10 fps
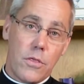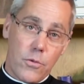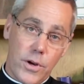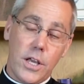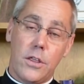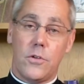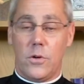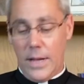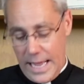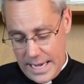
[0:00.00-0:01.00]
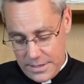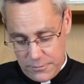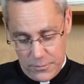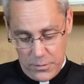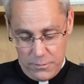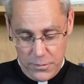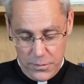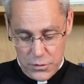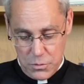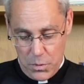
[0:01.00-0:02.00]
3 through 8 for
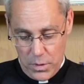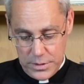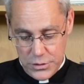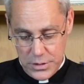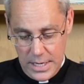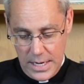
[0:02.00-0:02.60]
those sports.